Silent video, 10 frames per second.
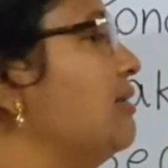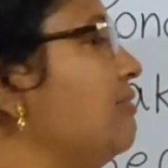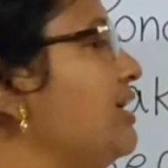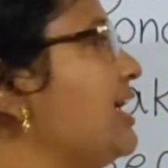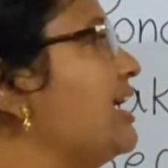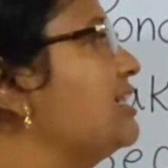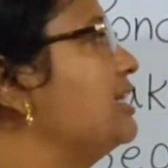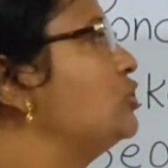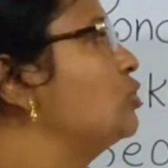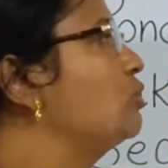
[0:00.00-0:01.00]
we get the
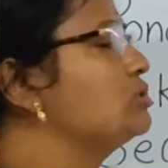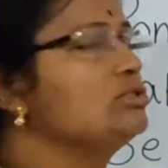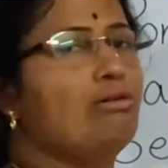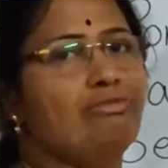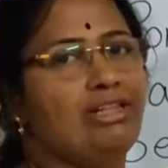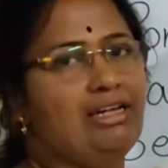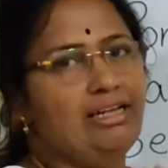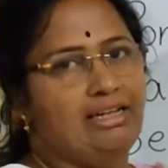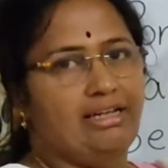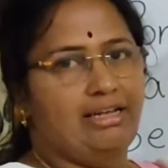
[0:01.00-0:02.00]
source of the
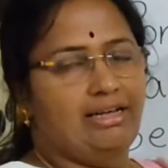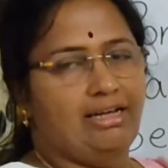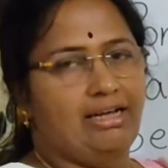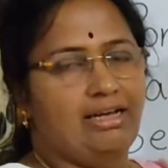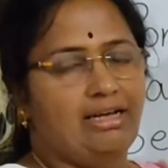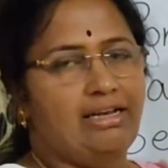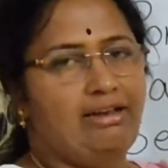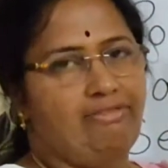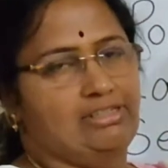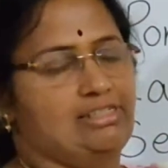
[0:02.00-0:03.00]

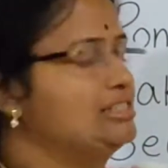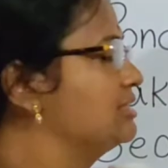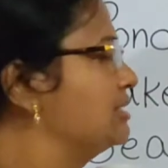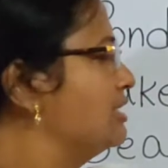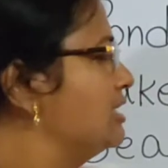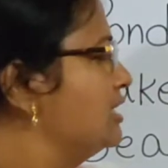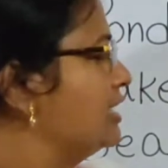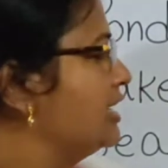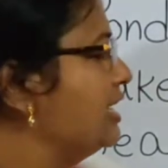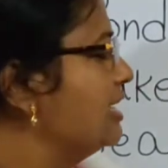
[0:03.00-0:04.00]
rivers.
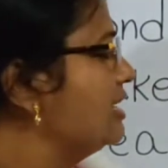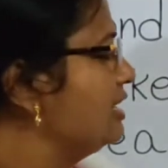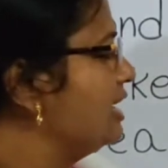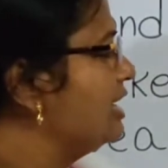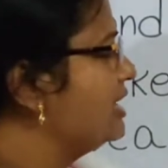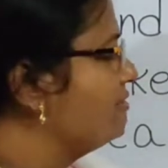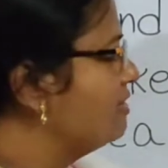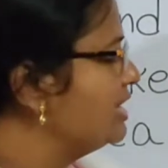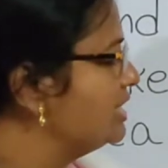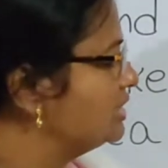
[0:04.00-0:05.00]
Here a
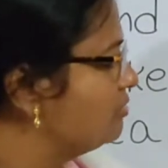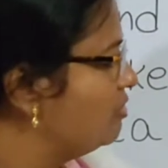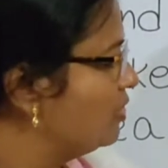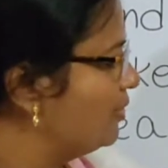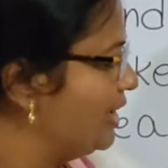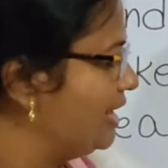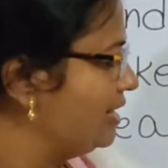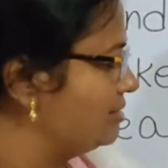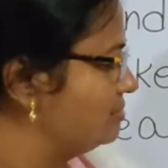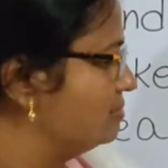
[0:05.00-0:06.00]
river is
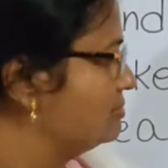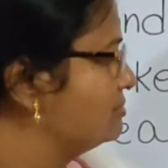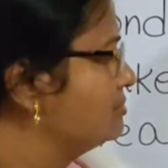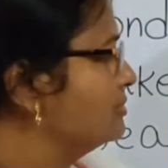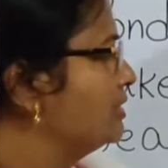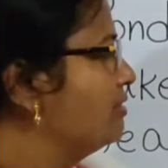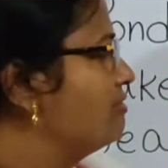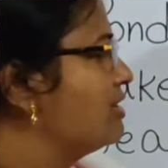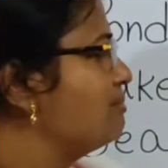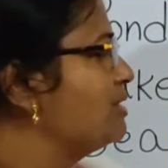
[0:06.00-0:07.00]
flowing
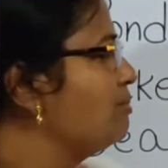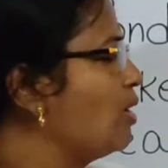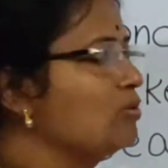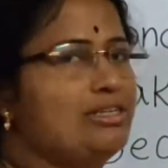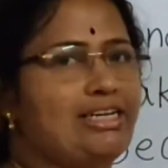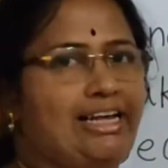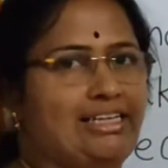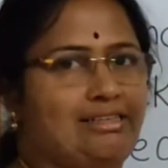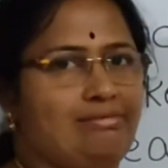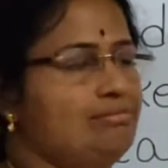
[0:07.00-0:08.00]
from the
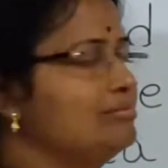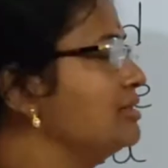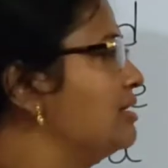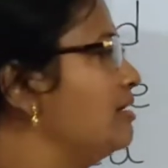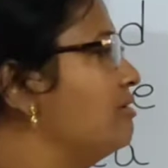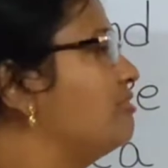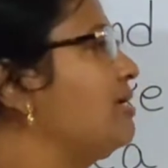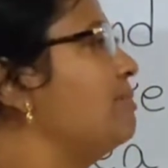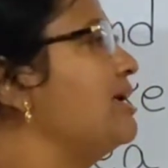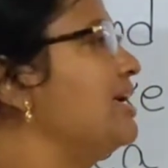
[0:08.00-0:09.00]
mountain.
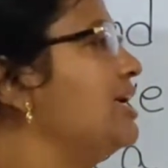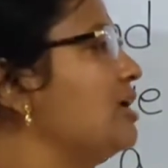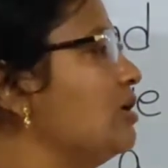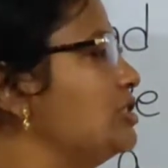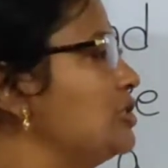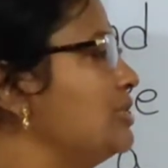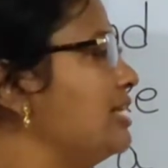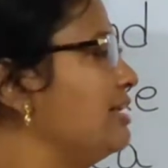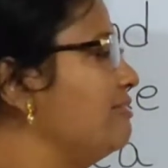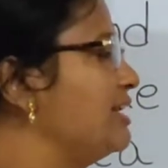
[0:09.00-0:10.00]
From here also the
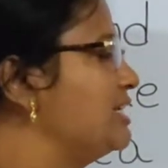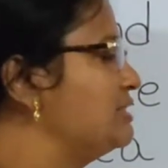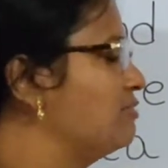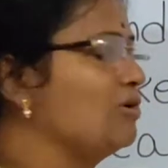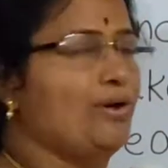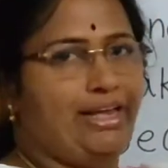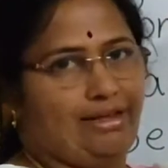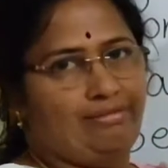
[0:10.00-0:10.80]
river is flowing.